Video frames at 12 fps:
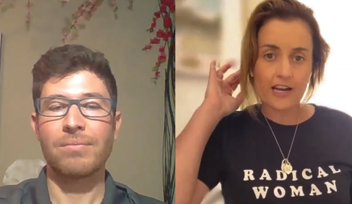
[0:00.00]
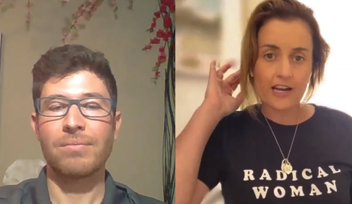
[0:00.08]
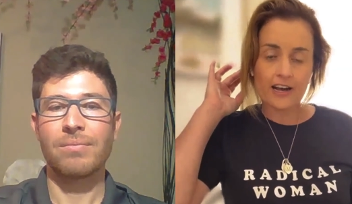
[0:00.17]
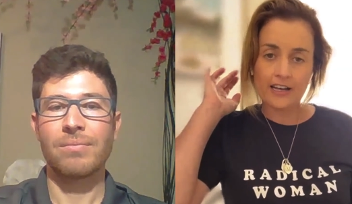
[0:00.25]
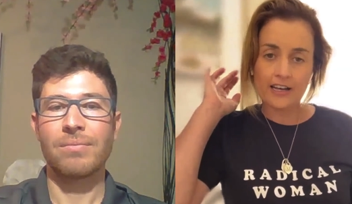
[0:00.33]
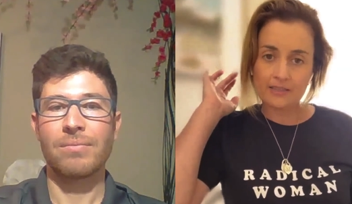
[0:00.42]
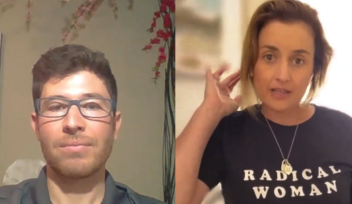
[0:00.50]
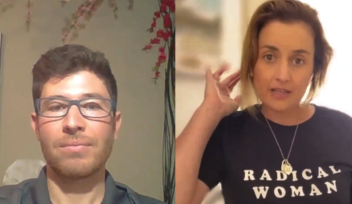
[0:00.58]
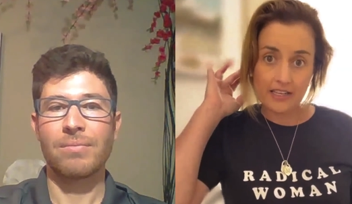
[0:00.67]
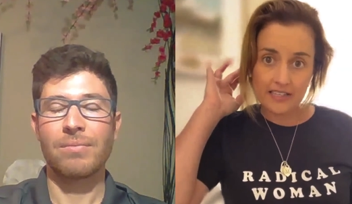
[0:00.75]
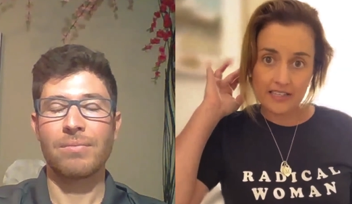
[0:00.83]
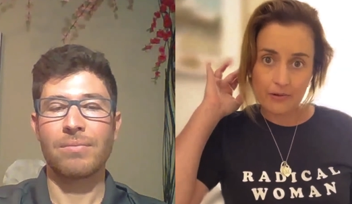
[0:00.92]
Speaker 1: If you had
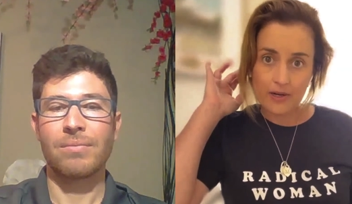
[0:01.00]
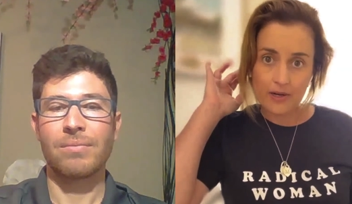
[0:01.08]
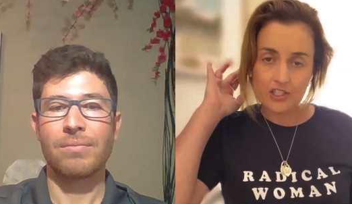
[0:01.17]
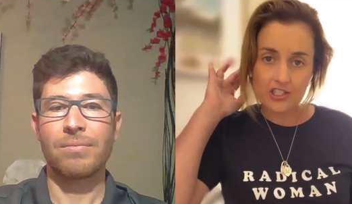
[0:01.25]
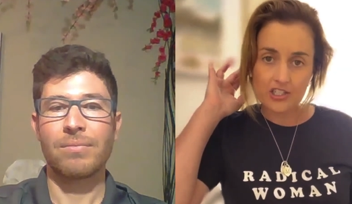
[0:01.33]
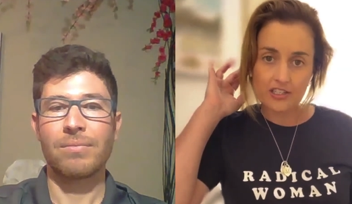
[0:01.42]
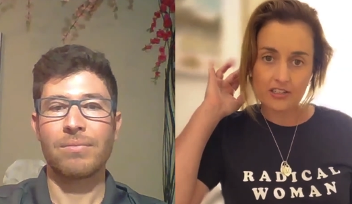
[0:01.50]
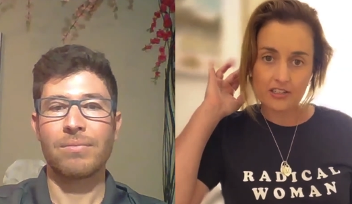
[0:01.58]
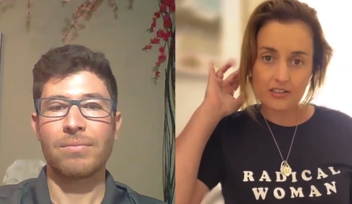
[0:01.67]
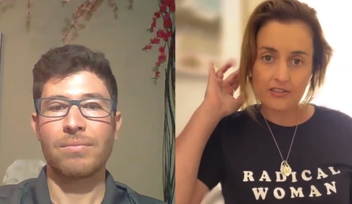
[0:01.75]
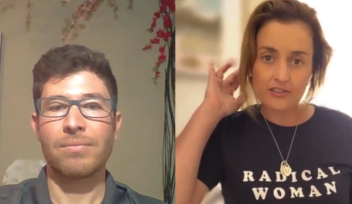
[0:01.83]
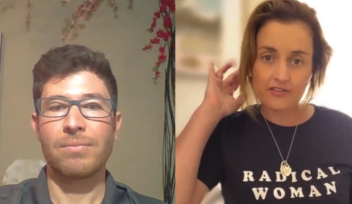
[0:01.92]
asked me that same
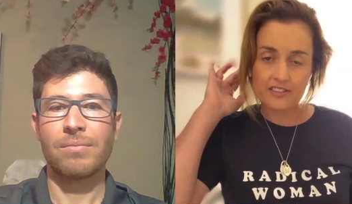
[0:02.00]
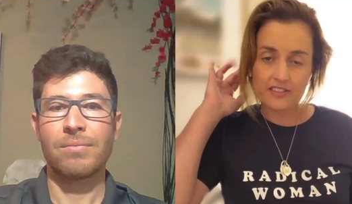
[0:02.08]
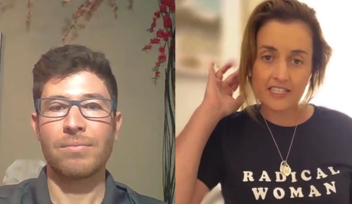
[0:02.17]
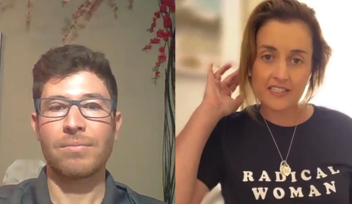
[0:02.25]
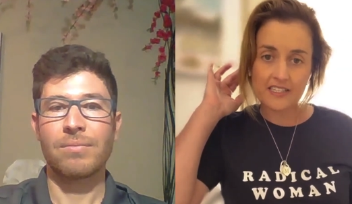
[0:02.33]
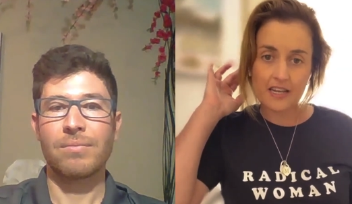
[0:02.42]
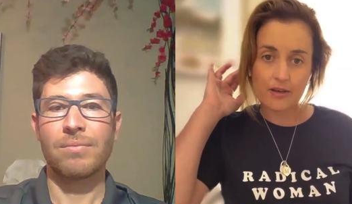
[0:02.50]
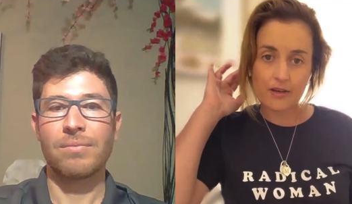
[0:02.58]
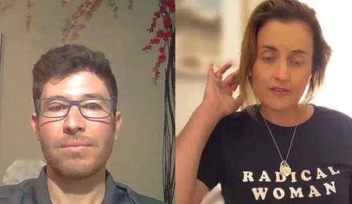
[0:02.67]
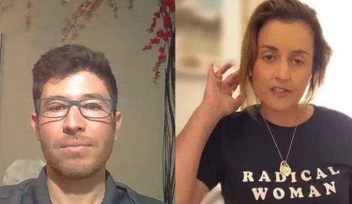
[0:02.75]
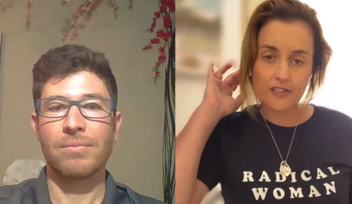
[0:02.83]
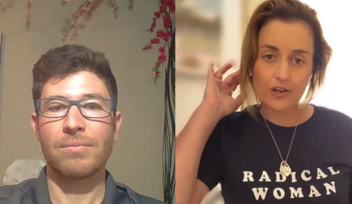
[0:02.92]
question
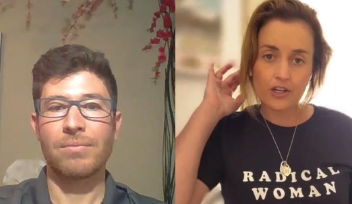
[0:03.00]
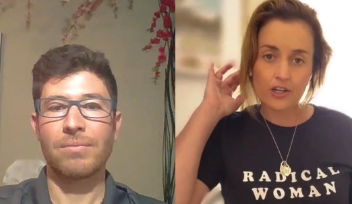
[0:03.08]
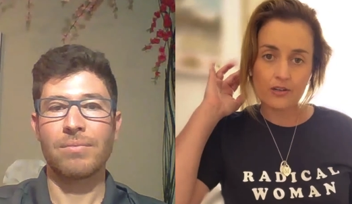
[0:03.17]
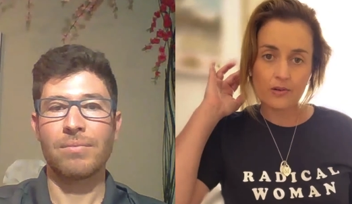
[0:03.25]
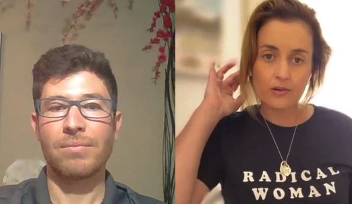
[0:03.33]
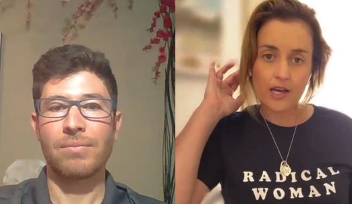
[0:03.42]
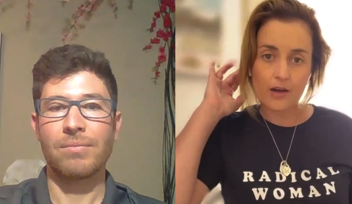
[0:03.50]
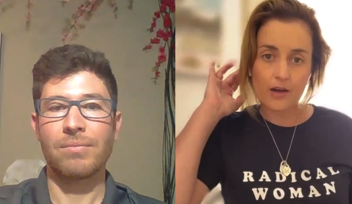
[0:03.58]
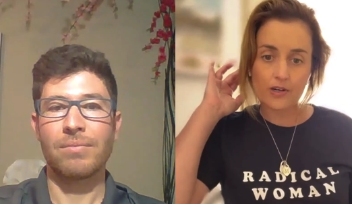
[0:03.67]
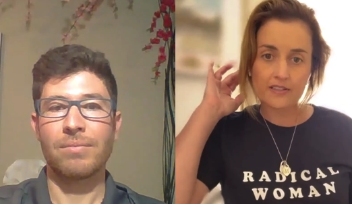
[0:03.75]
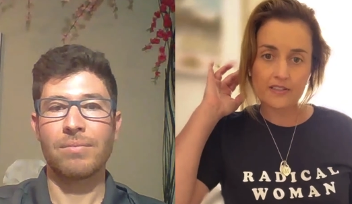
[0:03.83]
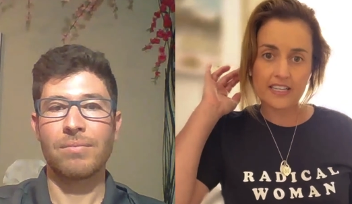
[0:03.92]
16 months ago,
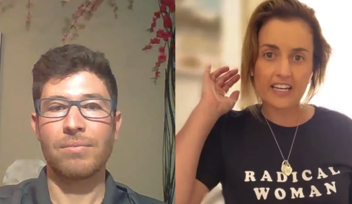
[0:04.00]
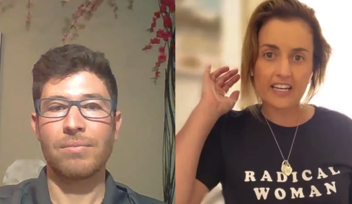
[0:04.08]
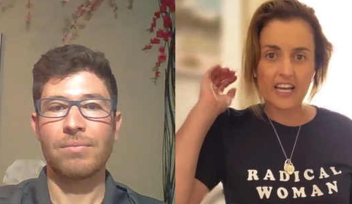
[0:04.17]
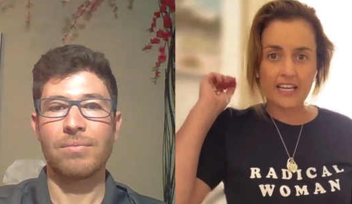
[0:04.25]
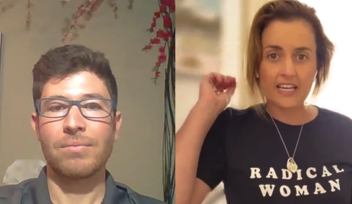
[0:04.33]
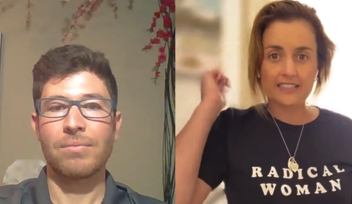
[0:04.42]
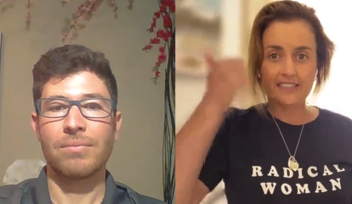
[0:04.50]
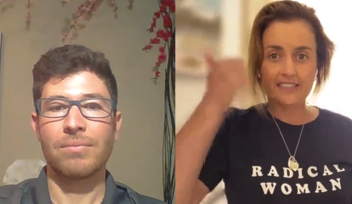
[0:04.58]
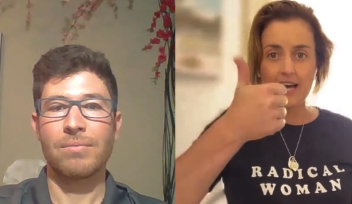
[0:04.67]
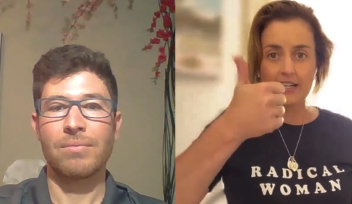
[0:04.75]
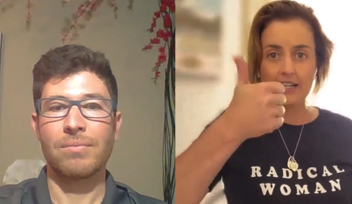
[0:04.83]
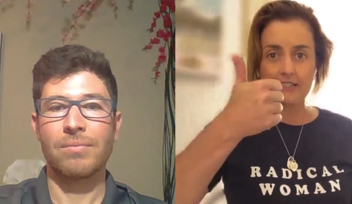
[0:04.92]
I would have said
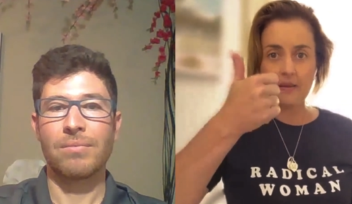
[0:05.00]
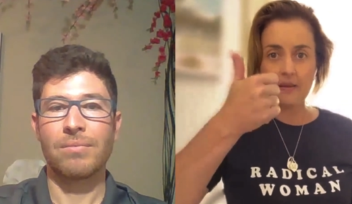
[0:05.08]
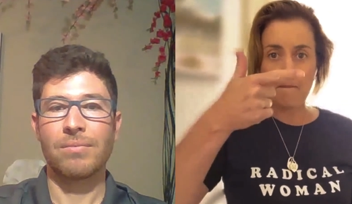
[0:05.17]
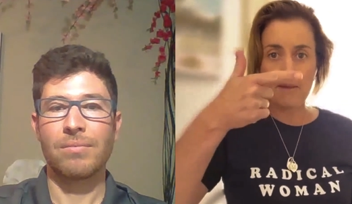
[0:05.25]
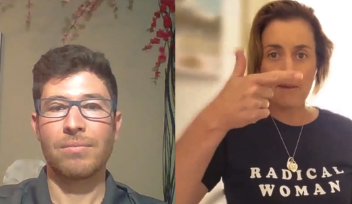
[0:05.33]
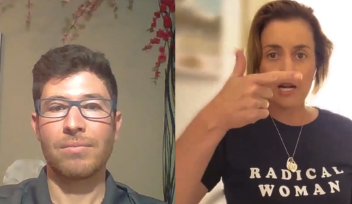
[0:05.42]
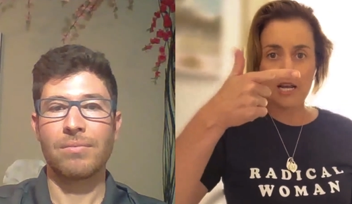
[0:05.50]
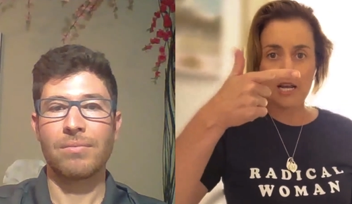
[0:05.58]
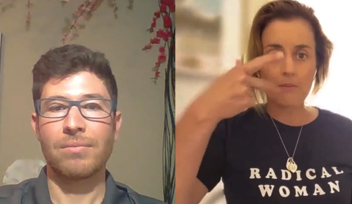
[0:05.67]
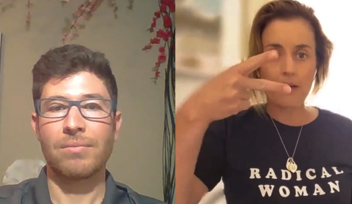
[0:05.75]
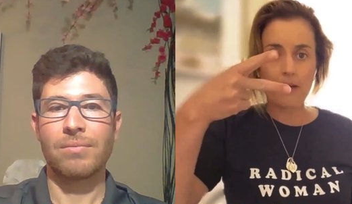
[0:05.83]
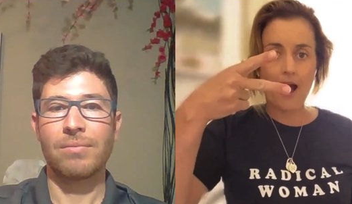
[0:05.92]
status,
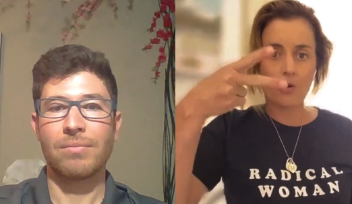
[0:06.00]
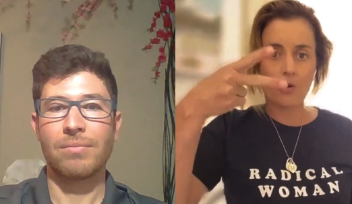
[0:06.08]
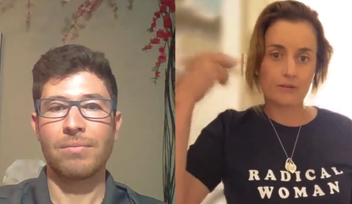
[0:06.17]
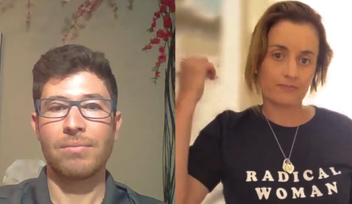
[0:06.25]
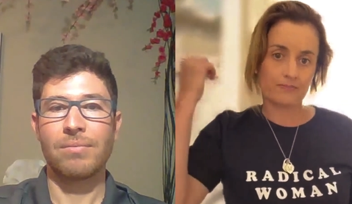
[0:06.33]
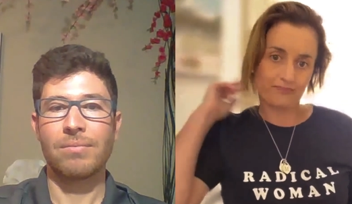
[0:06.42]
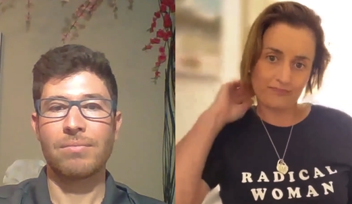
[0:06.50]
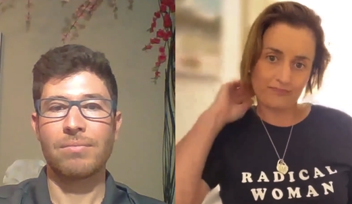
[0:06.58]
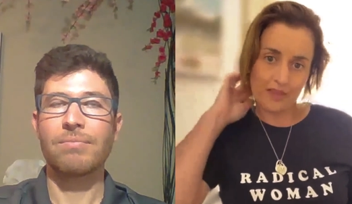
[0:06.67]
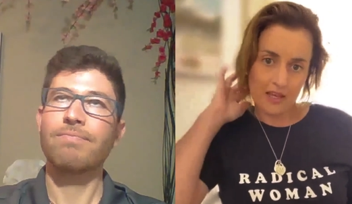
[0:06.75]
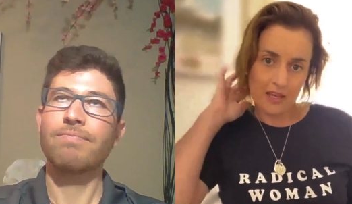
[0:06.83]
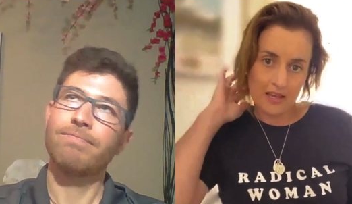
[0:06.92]
money, power,
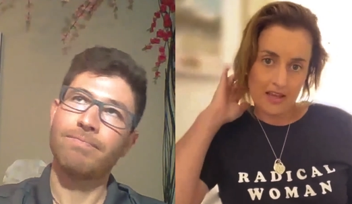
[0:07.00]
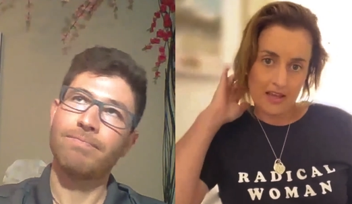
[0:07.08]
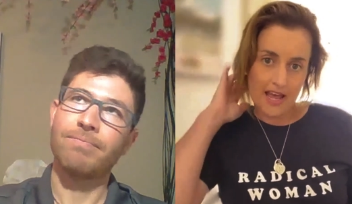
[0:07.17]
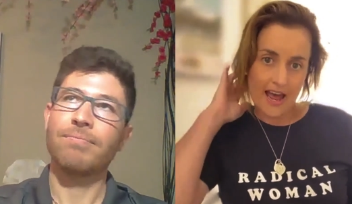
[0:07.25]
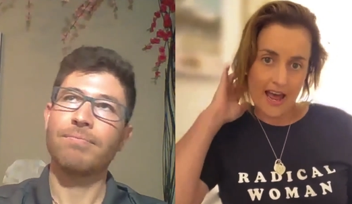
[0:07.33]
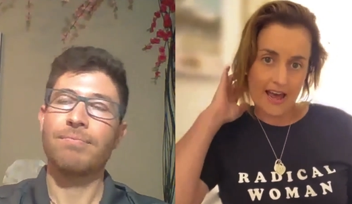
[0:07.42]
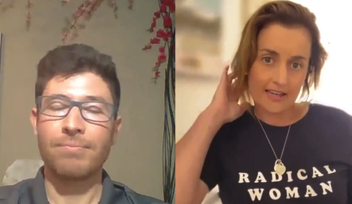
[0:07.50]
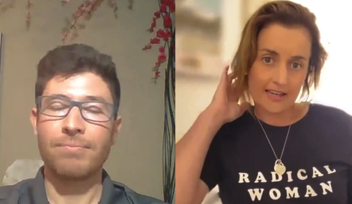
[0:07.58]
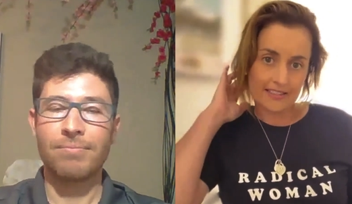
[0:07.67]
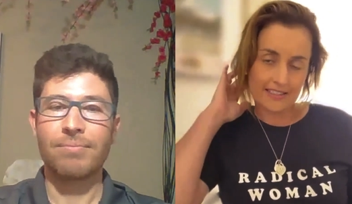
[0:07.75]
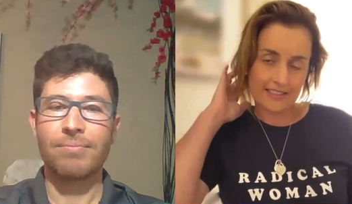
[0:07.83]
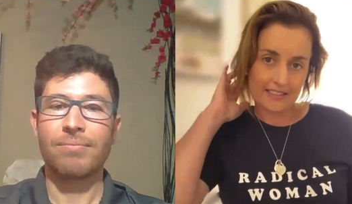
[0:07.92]

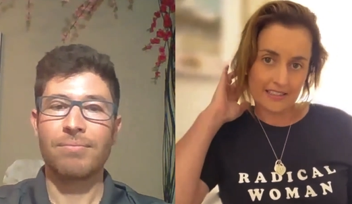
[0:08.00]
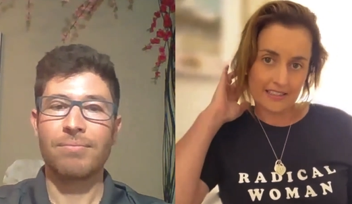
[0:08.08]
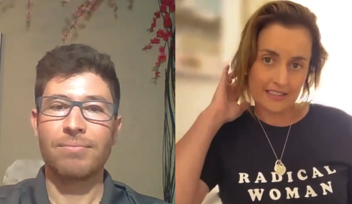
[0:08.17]
and